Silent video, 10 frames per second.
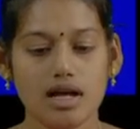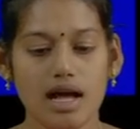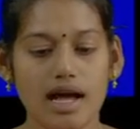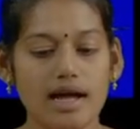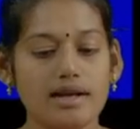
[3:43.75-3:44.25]

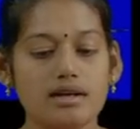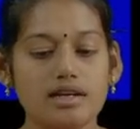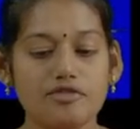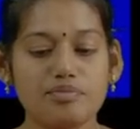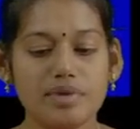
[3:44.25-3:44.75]
And
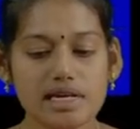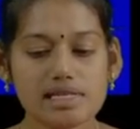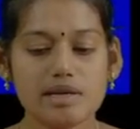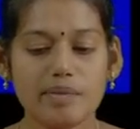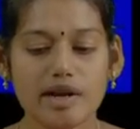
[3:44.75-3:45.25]
if B
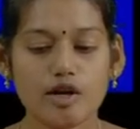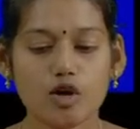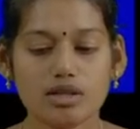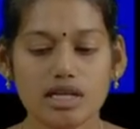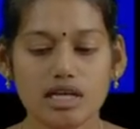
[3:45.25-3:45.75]
is
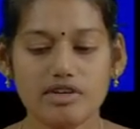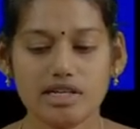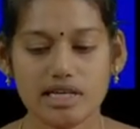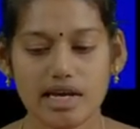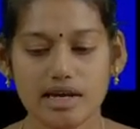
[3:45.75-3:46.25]
dependent on the
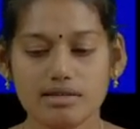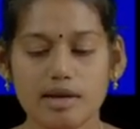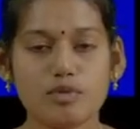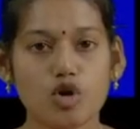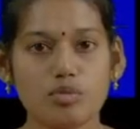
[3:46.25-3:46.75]
event A,
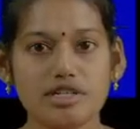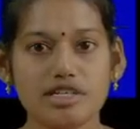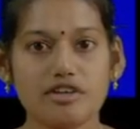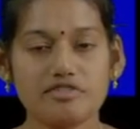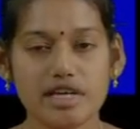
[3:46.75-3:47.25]
then
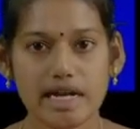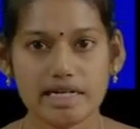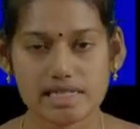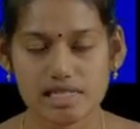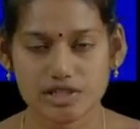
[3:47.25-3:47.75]
probability of A
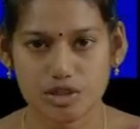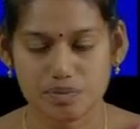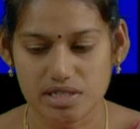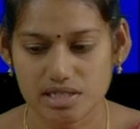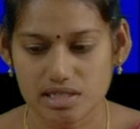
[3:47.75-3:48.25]

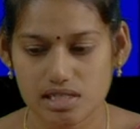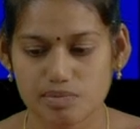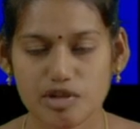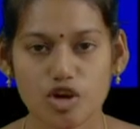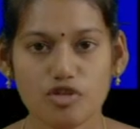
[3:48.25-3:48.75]
intersection B is
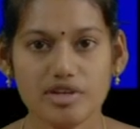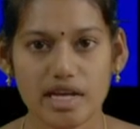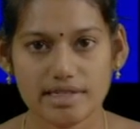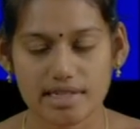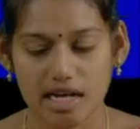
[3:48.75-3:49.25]
P of
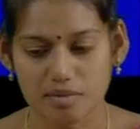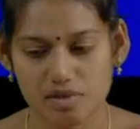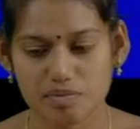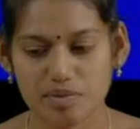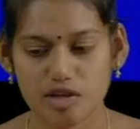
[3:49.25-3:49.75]
A
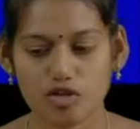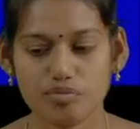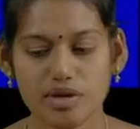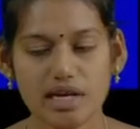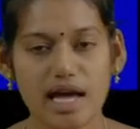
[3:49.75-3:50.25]
times P
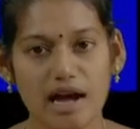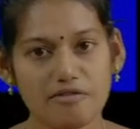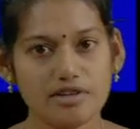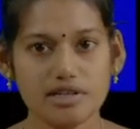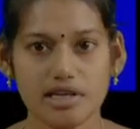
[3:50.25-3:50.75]
of B
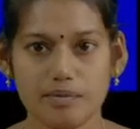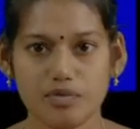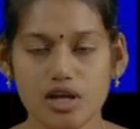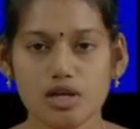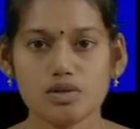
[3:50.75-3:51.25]
after
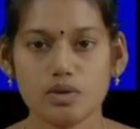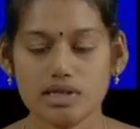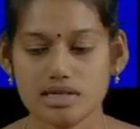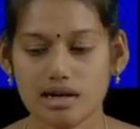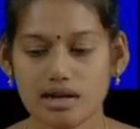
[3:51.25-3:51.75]
A. So
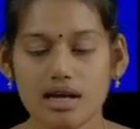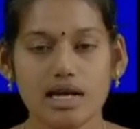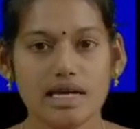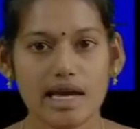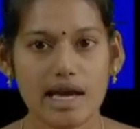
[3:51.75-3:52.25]
here
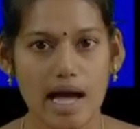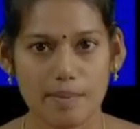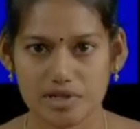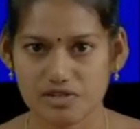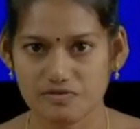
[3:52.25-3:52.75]
A
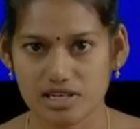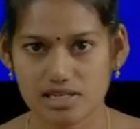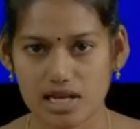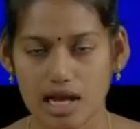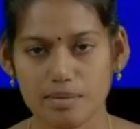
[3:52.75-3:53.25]
happens
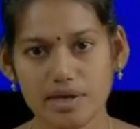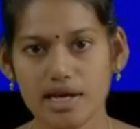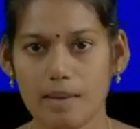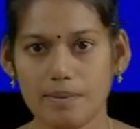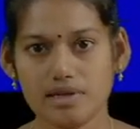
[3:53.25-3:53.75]
first and
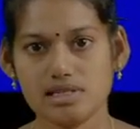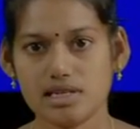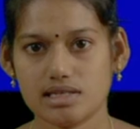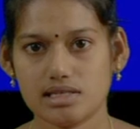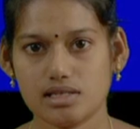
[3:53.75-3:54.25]
B happens
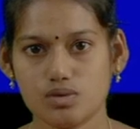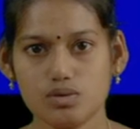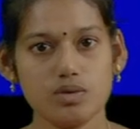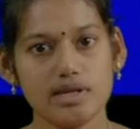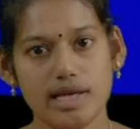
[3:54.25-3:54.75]
next
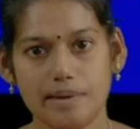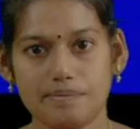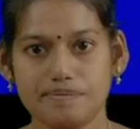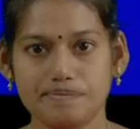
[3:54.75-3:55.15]
to A.